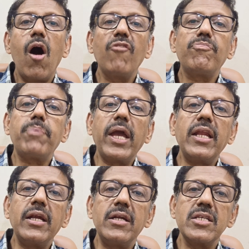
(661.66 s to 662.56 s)
of
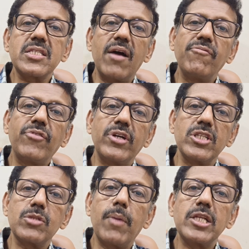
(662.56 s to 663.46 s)
pain and discomfort
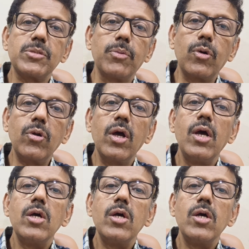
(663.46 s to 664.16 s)
is much more.